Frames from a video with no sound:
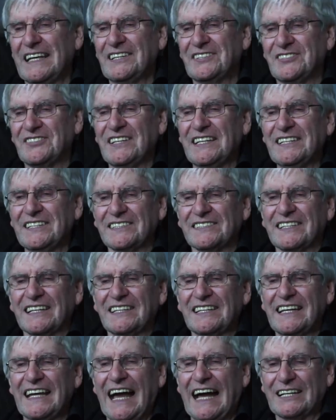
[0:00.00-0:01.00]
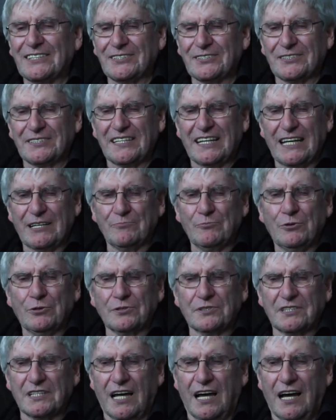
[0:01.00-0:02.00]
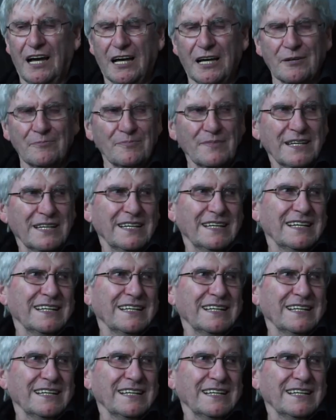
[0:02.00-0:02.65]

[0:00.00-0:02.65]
they see is that the actors take more time,